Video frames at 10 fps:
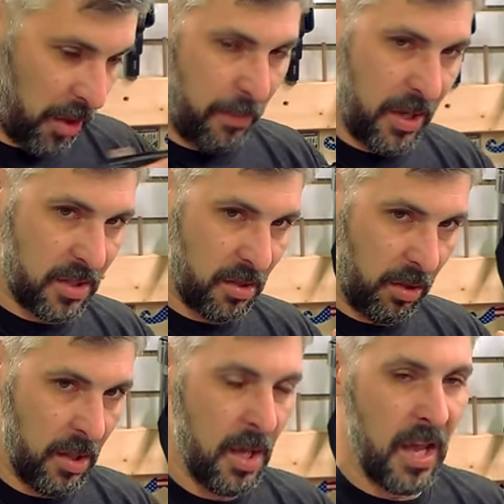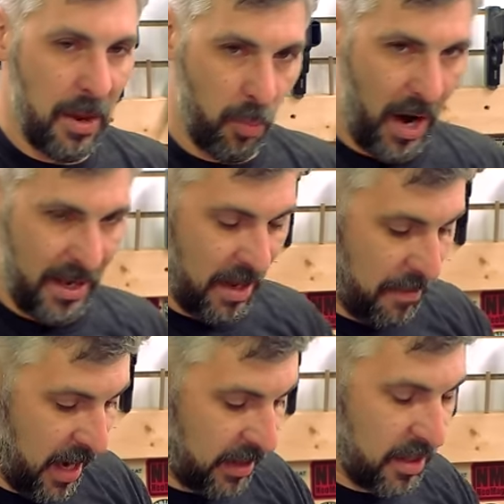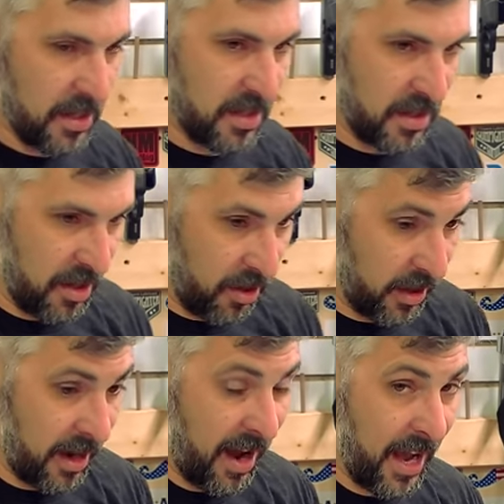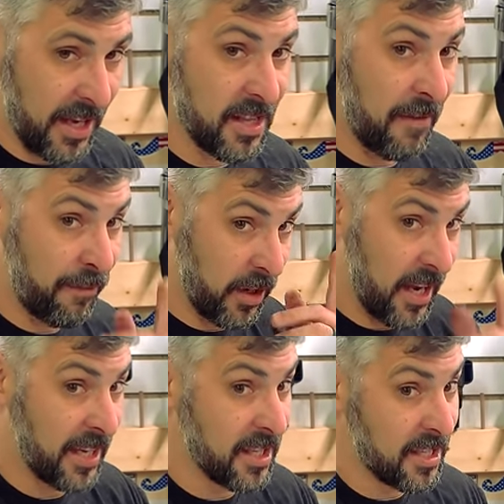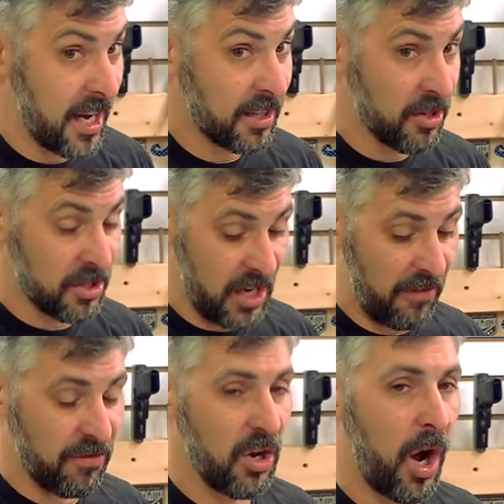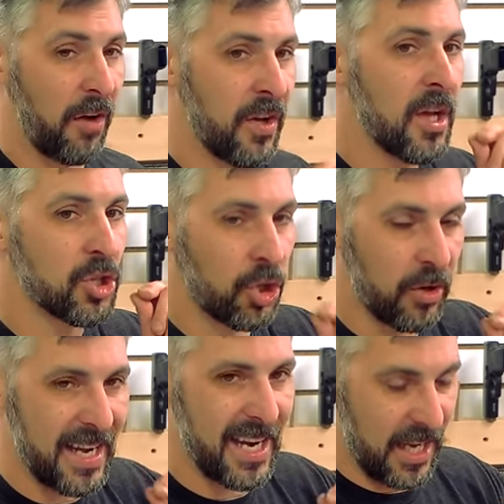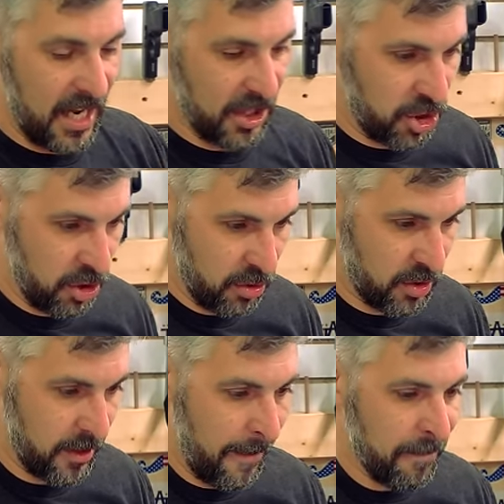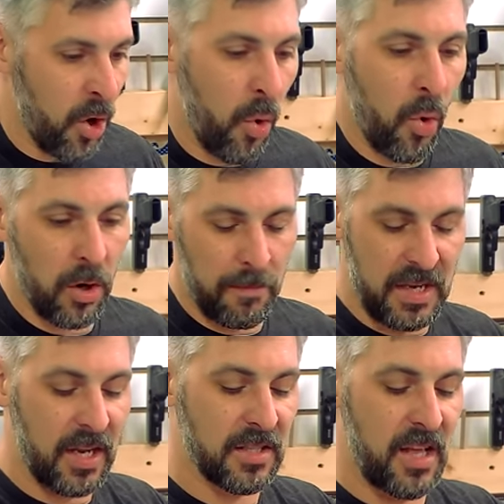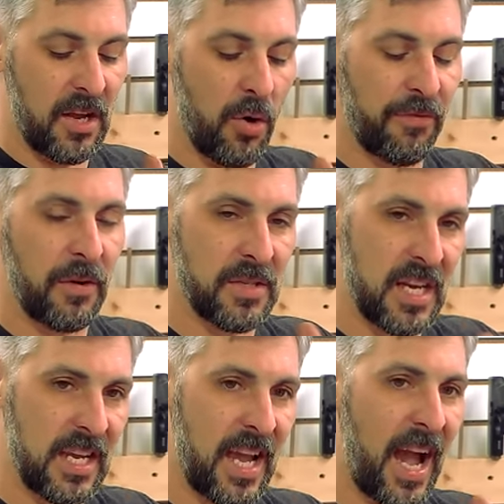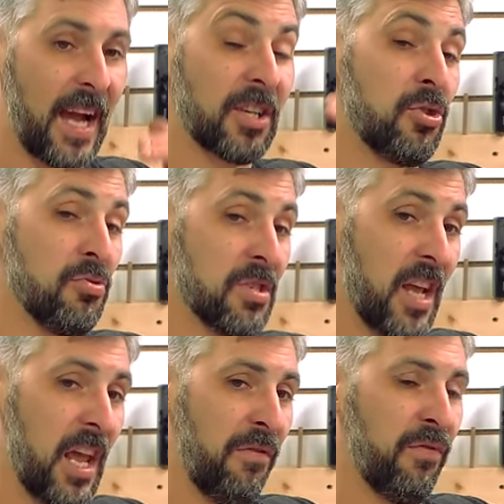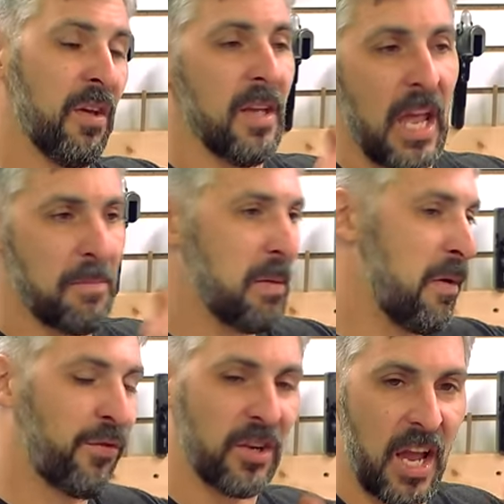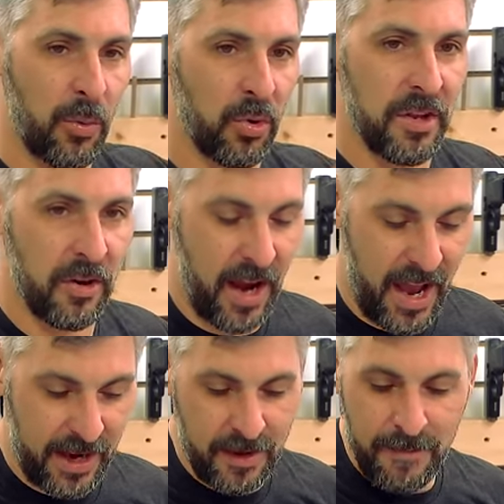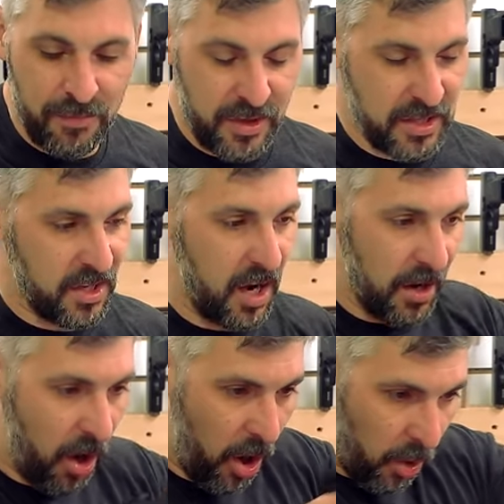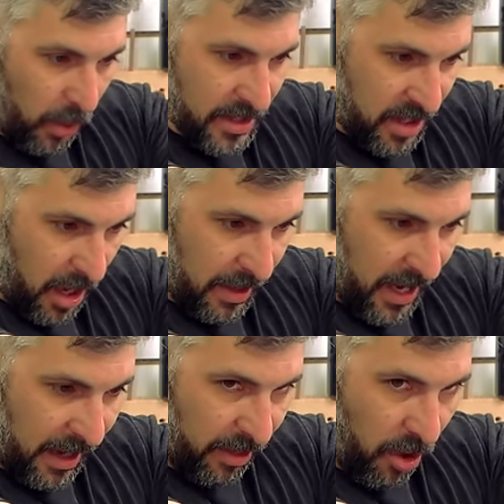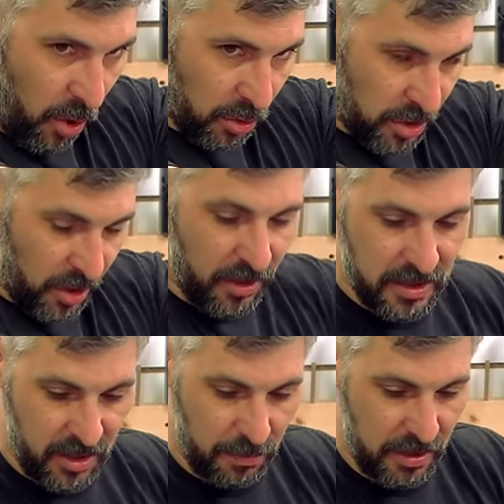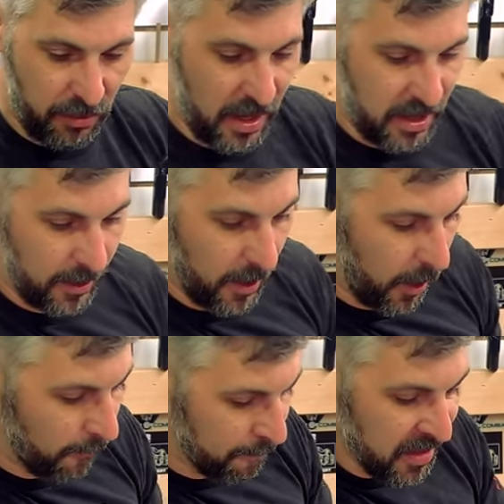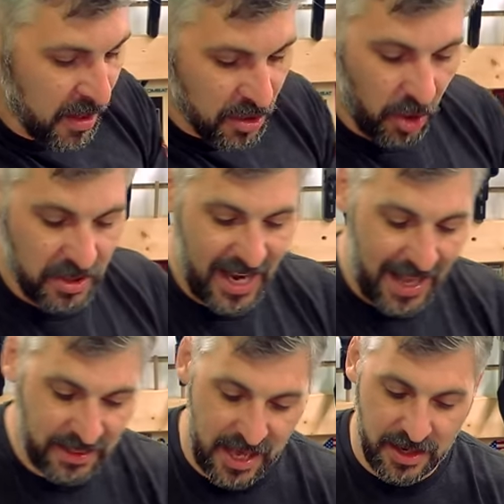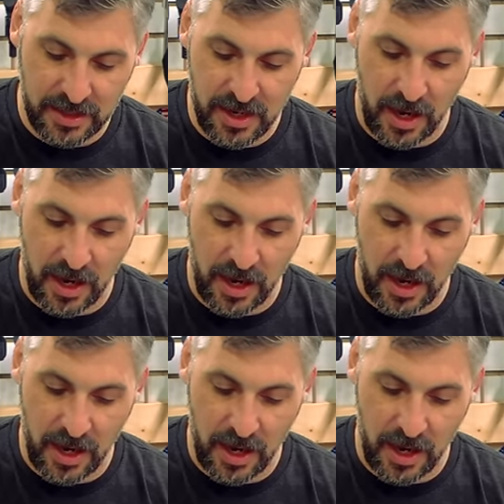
the pistol. And why they make this is there are guys that forget to take their safety off, training issues, or because they go from decock to safe and maybe forget where they're at. This gun, always coming out of the holster, is going to be ready to go. So it's got that